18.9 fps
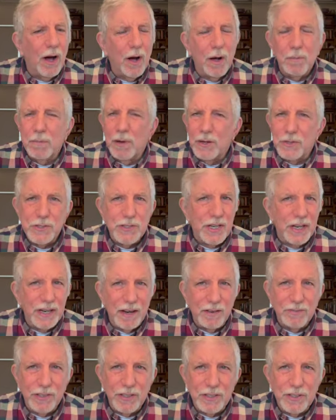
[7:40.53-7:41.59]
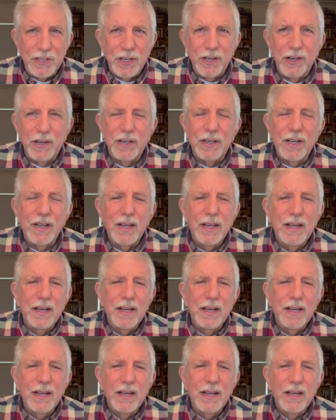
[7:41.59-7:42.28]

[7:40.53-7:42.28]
almost at every turn.